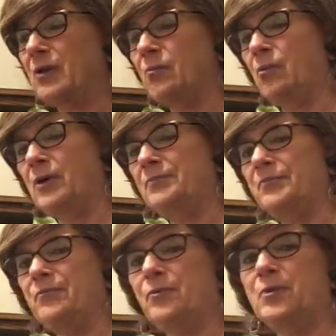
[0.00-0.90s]
What
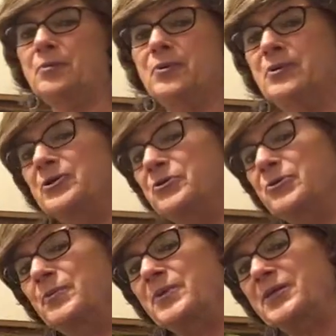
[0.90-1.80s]
one person
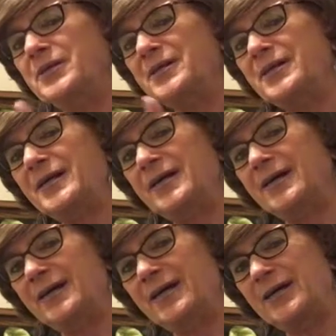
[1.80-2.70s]
interprets
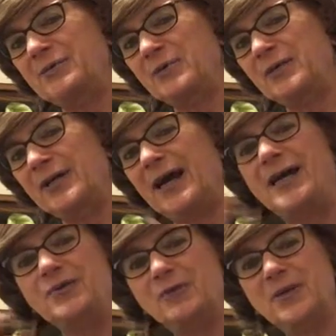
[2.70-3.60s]
as one thing, I
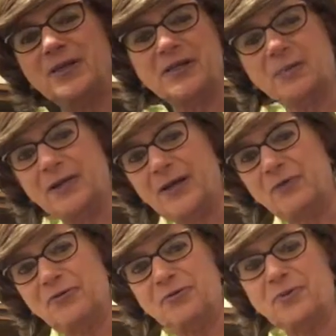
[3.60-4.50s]
interpret as something
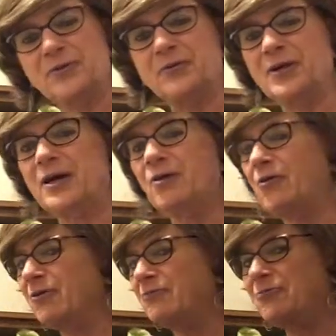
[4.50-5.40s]
else, but they're not
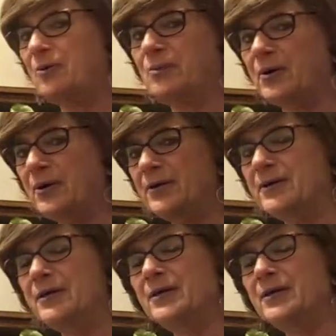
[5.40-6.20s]
all that far apart.